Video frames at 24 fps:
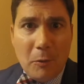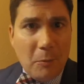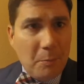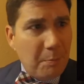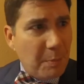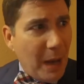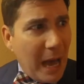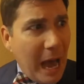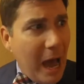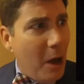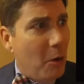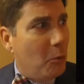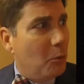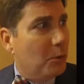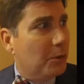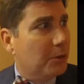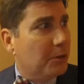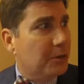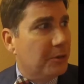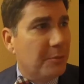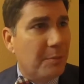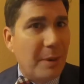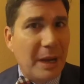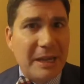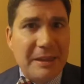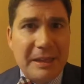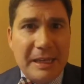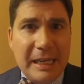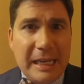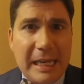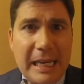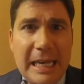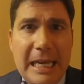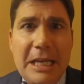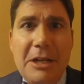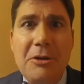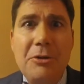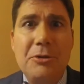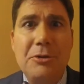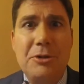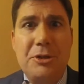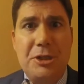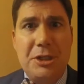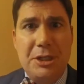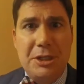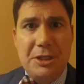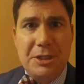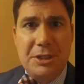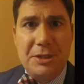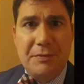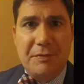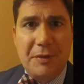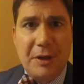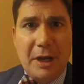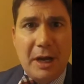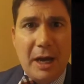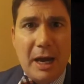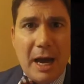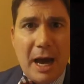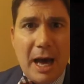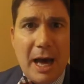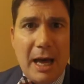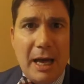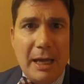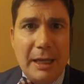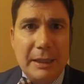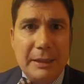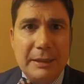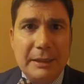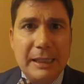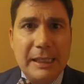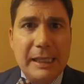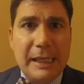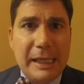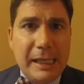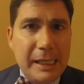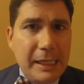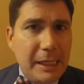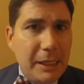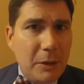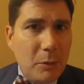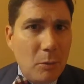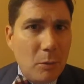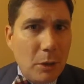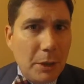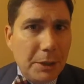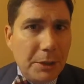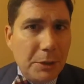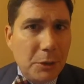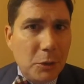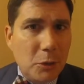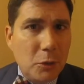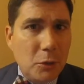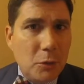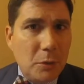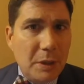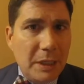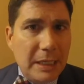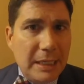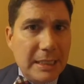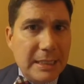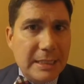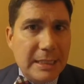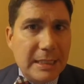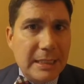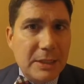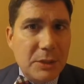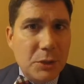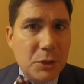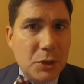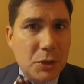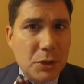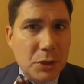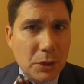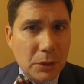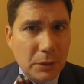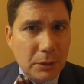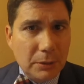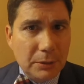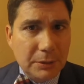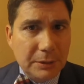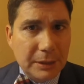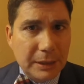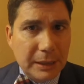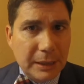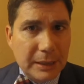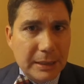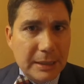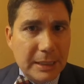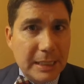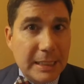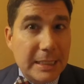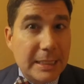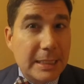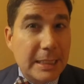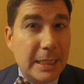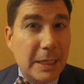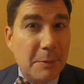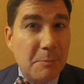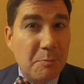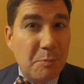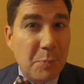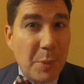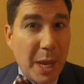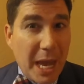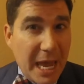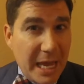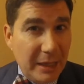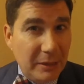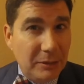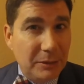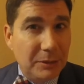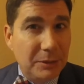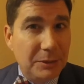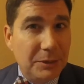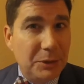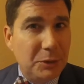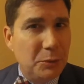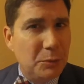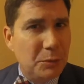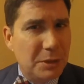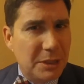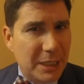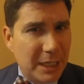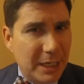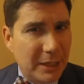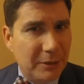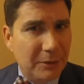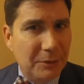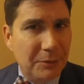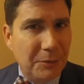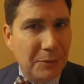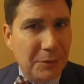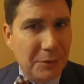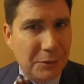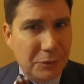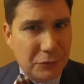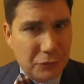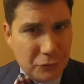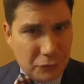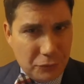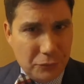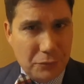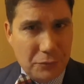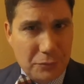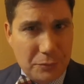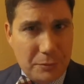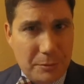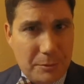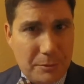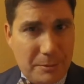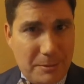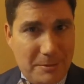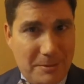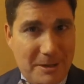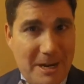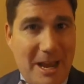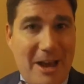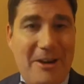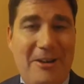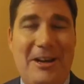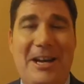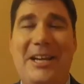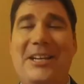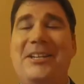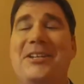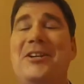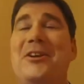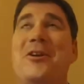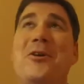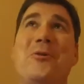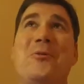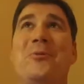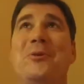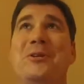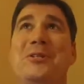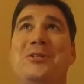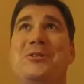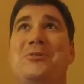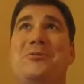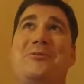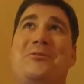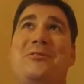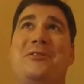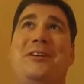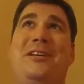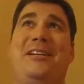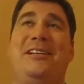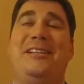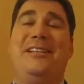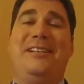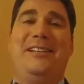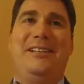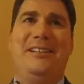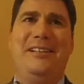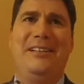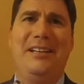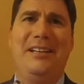powered by the energies of the god. Anyone who is encircled in it is compelled to tell the truth. Now, I know what you're thinking.